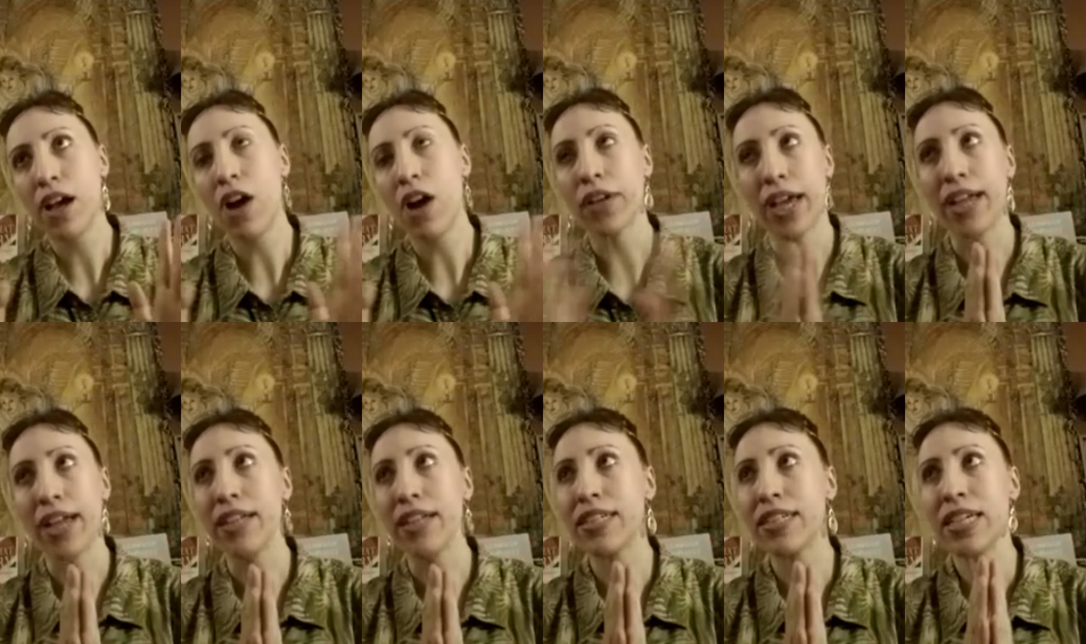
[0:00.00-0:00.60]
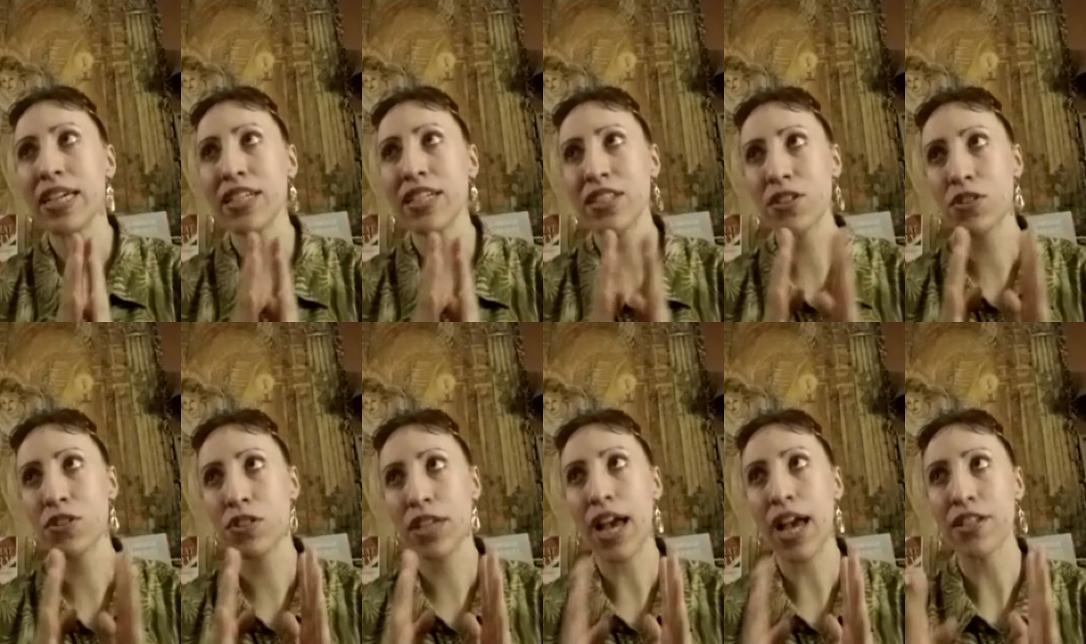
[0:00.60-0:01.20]
okay,
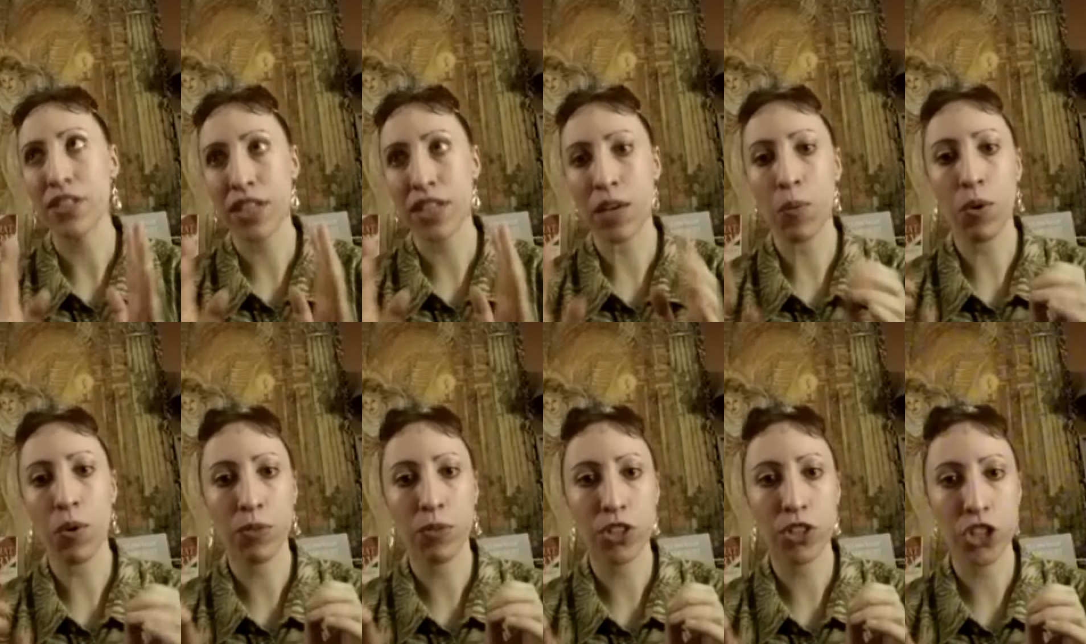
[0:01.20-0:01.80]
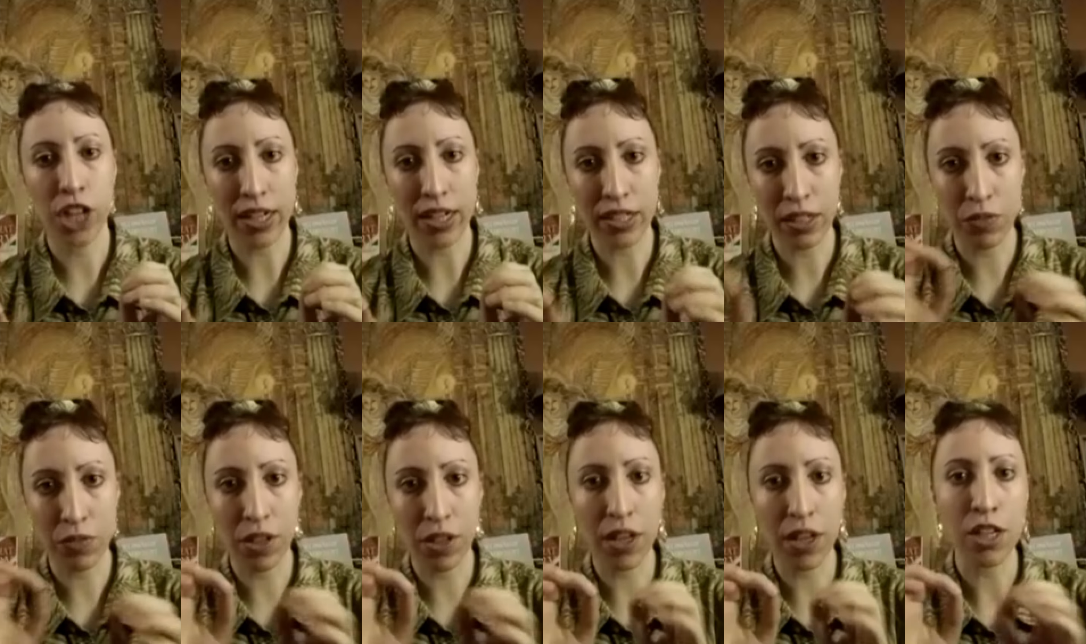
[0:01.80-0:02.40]
deists, yes, they were
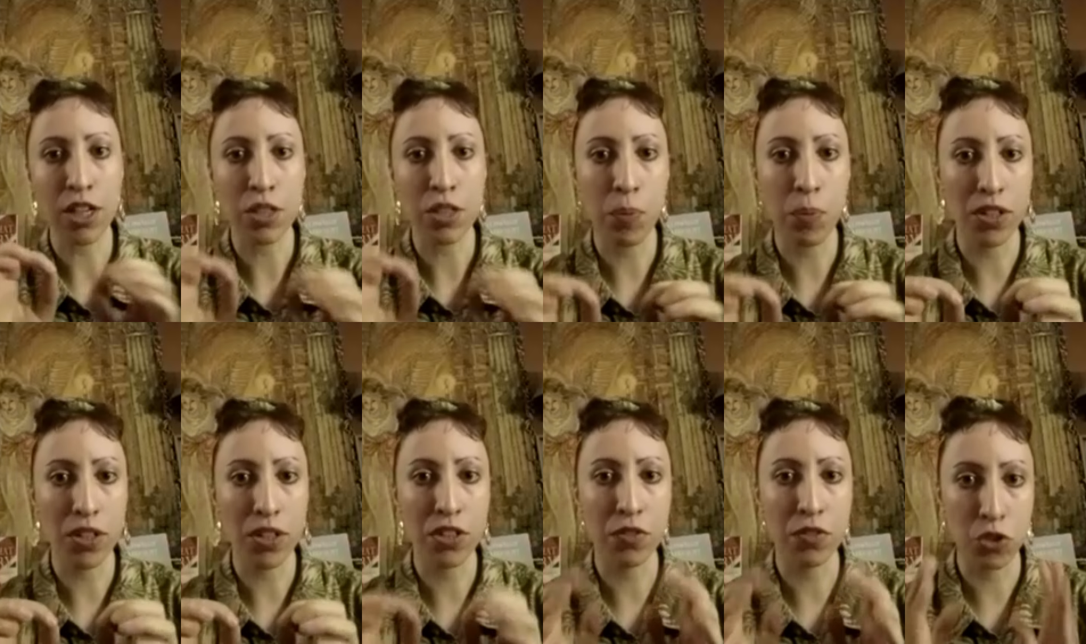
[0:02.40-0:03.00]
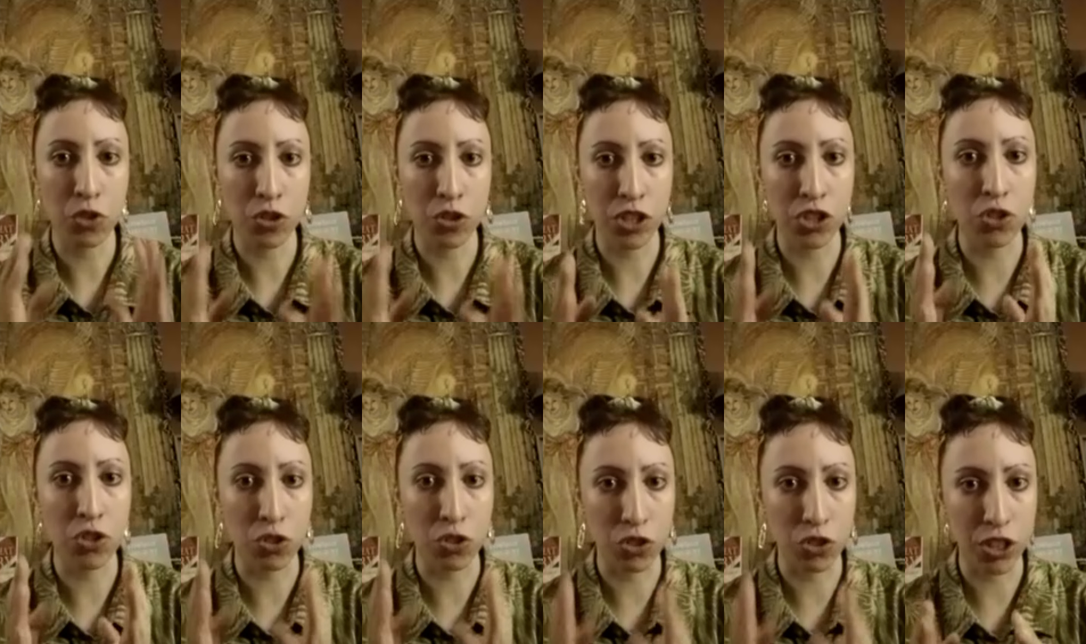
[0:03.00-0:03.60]
rejecting various points of
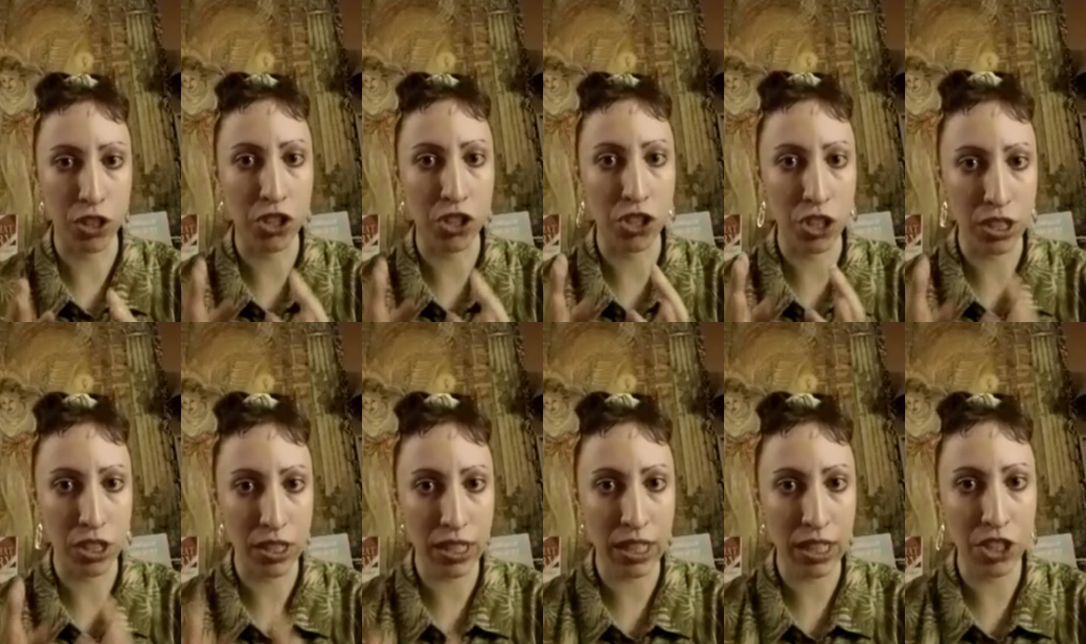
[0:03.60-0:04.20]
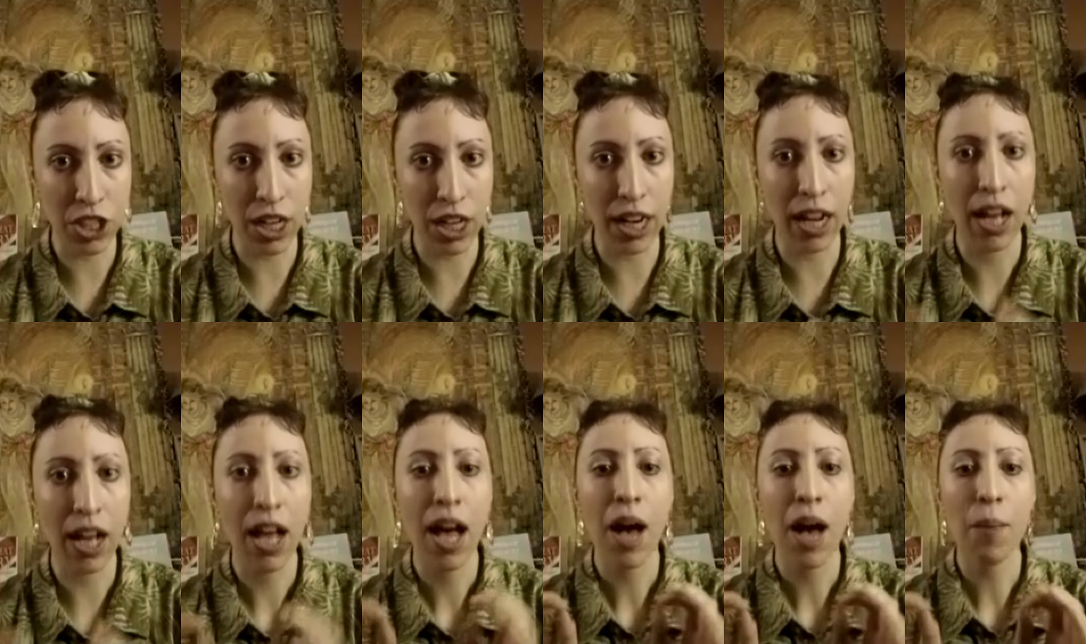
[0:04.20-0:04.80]
traditional Christian teaching,